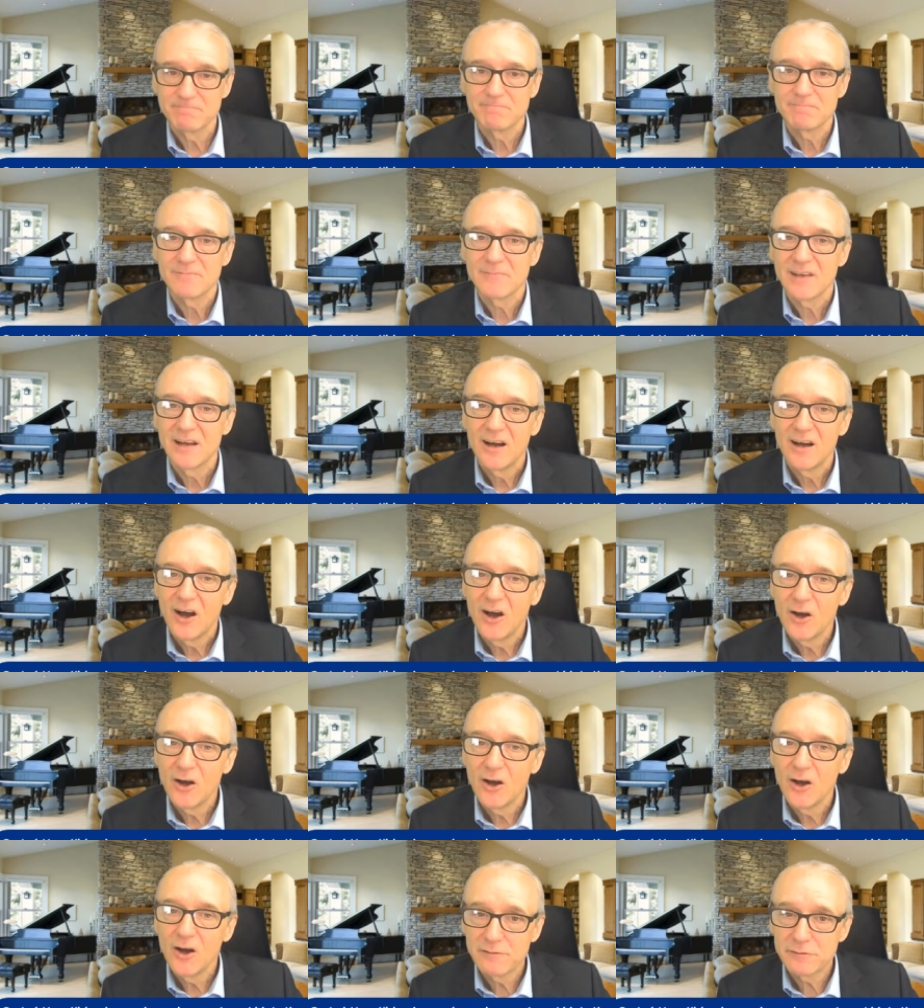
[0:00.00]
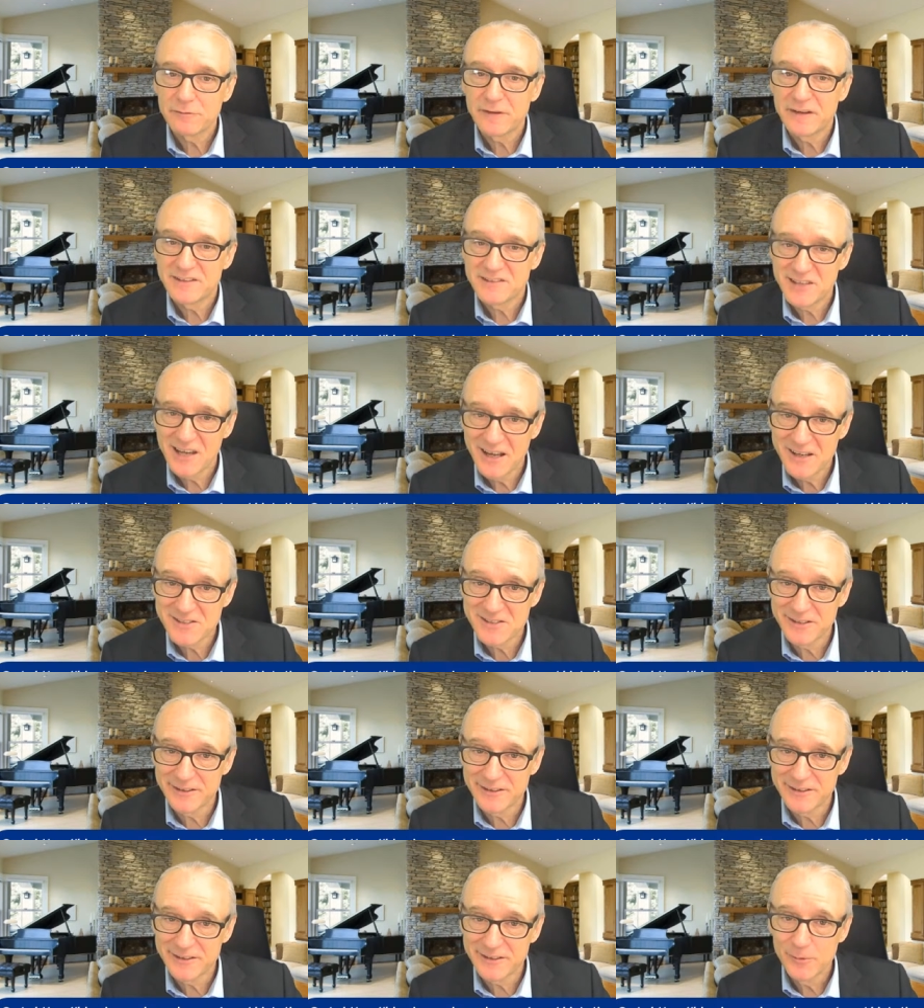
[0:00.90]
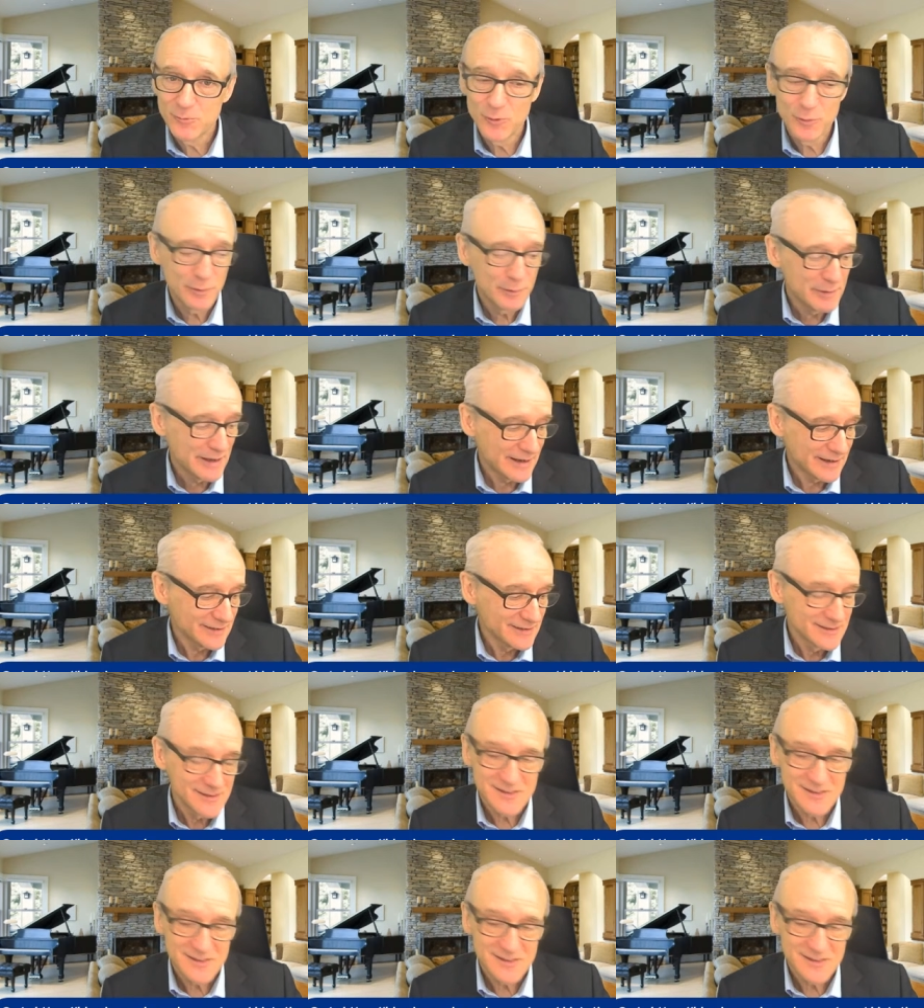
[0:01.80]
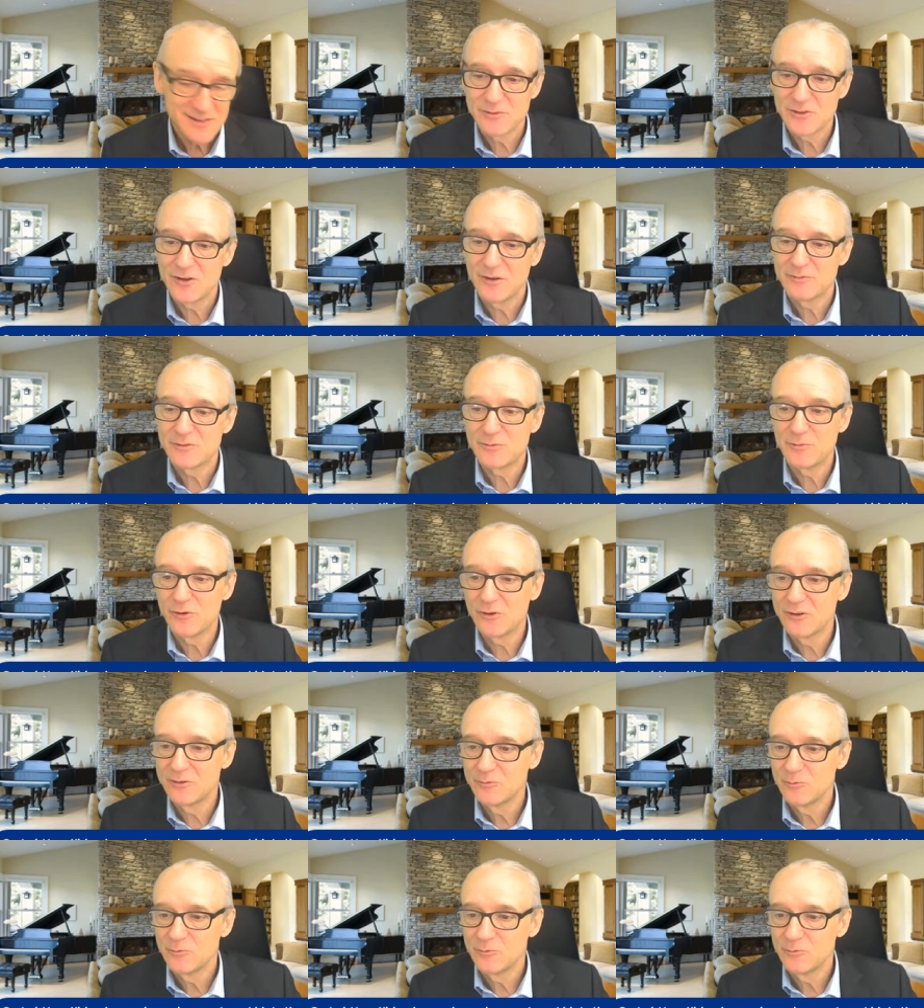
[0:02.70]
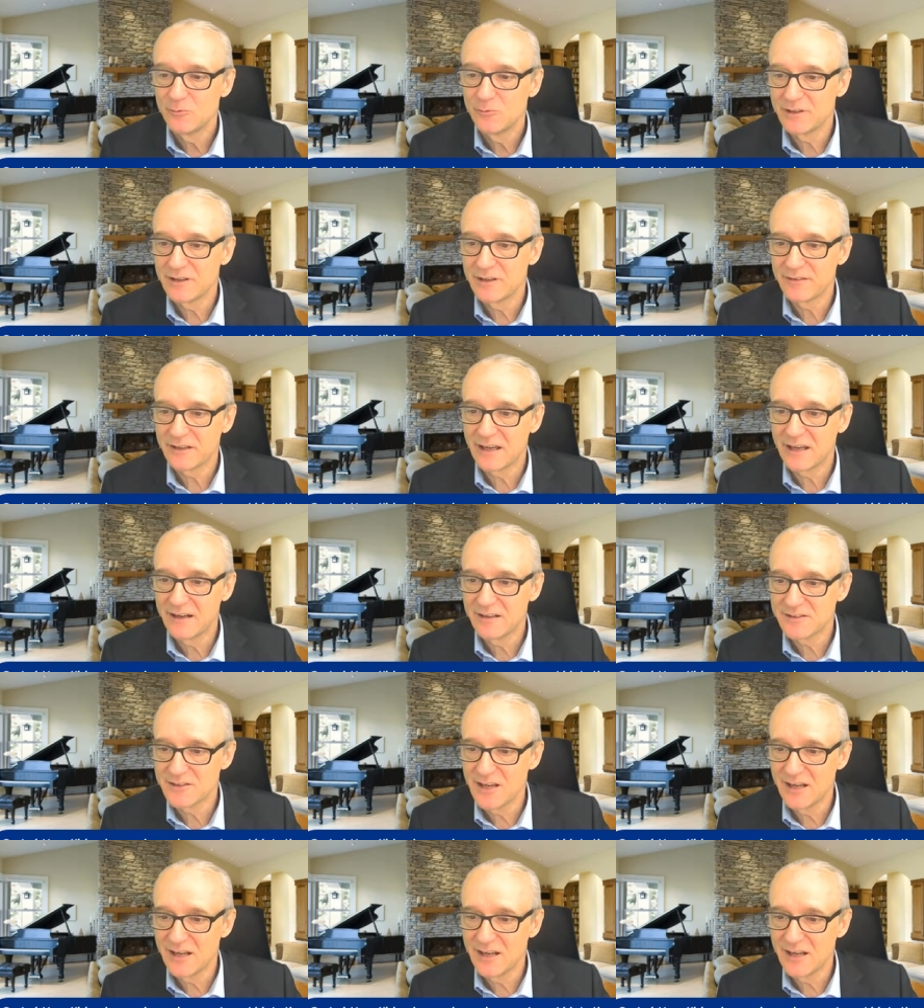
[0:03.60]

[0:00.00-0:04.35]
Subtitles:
Hope you have a fantastic day. We'll be back same time tomorrow with another Ken at 10.